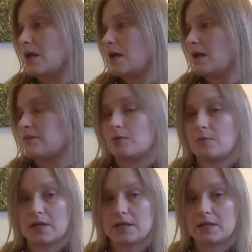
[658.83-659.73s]

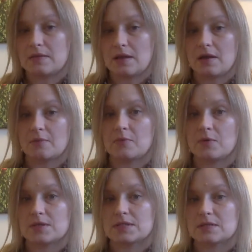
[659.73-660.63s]
Everyone in the
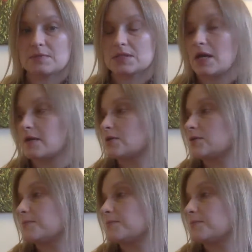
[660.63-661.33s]
airport seems tired.